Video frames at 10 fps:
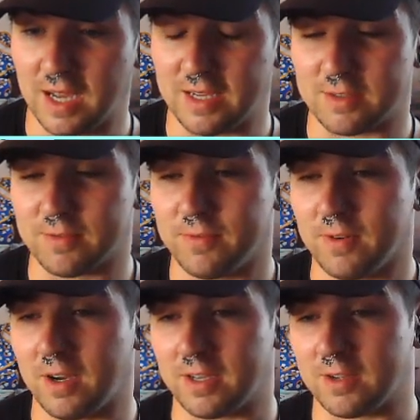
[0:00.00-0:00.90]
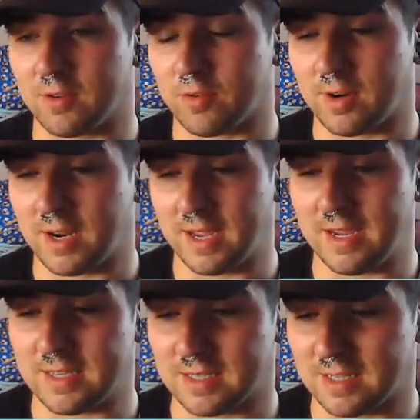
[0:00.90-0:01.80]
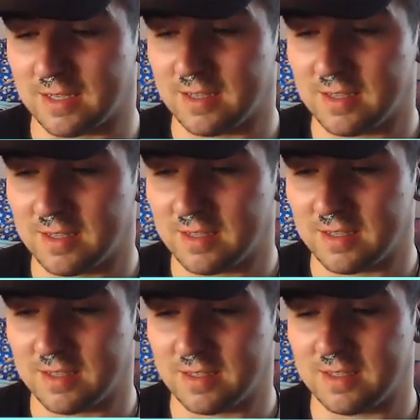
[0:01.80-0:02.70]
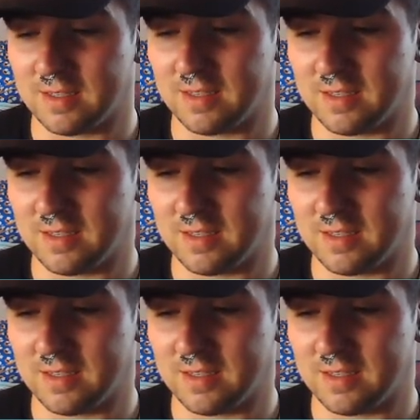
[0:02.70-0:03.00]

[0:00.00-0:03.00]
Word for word: That is fucking crazy. Hold it.